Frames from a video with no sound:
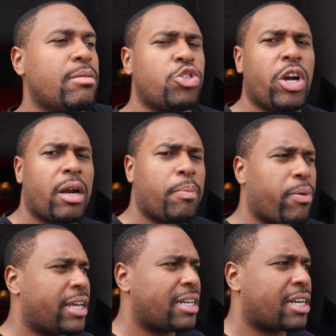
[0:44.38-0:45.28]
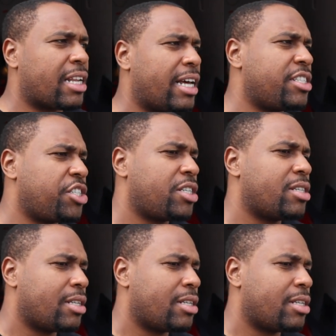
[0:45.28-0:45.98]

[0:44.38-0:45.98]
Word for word: I'm trying to break in the clutch,